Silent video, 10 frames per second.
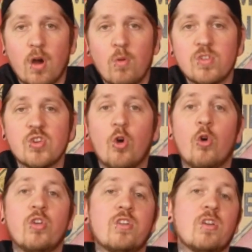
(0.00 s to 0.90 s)
Pirates,
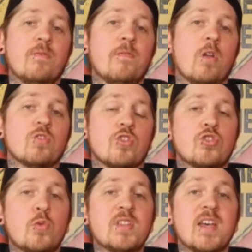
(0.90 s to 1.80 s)
or you can follow us
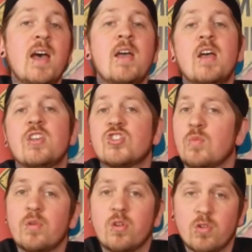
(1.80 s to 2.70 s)
on Twitter,
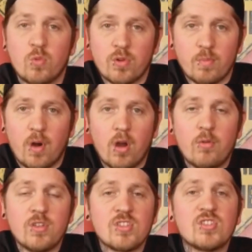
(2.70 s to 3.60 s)
Superglued Wooden
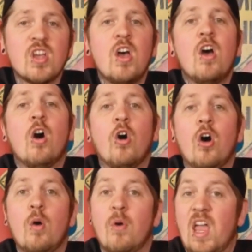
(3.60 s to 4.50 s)
Pirates,
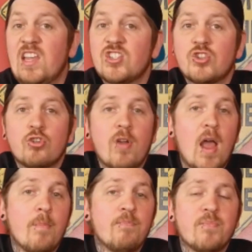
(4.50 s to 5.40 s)

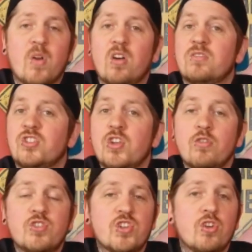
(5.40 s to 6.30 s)
Instagram,
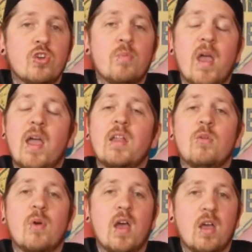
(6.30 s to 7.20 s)
YouTube,
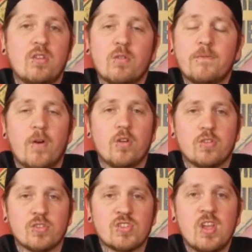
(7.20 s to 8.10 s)
anywhere you'll
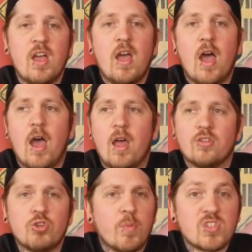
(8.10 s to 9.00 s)
find us,
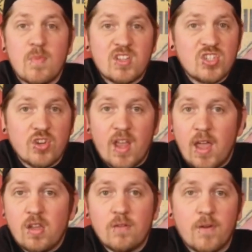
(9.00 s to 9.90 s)
and drop us a message on
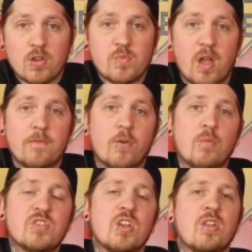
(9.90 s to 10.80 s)
any of those
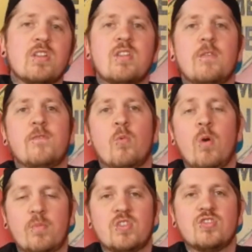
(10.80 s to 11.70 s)
platforms. And if you
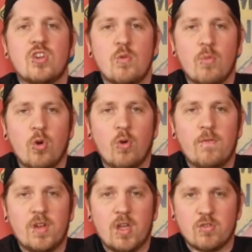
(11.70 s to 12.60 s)
want me to do more
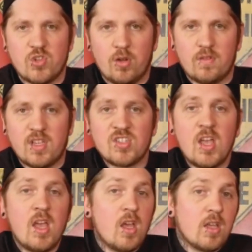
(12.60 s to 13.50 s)
videos like this,
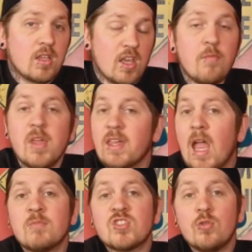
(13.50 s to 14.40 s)
give me a
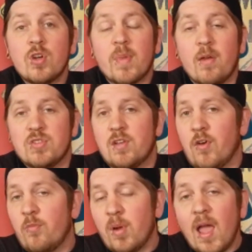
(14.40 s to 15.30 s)
game to talk about. If
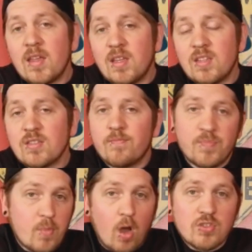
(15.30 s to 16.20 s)
I've played it,
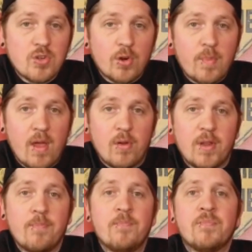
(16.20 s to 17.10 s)
I'll talk about
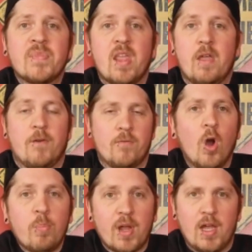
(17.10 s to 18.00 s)
it. If I've
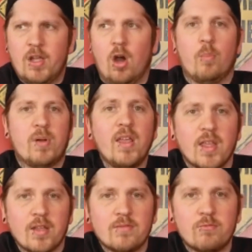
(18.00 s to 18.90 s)
not played it, I'll
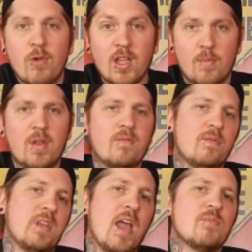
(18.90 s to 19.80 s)
play it.
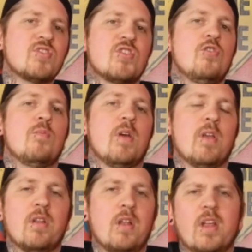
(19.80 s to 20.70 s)
Recommend games to
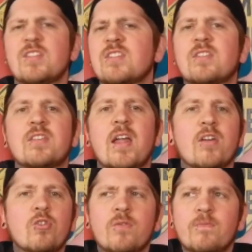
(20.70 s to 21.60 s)
me, and let's get
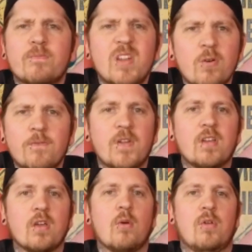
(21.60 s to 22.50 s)
a good little
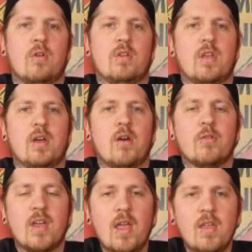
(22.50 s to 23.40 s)
thing going on here,
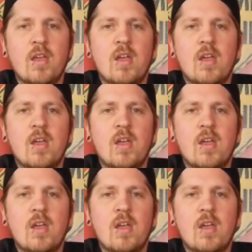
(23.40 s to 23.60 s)
okay?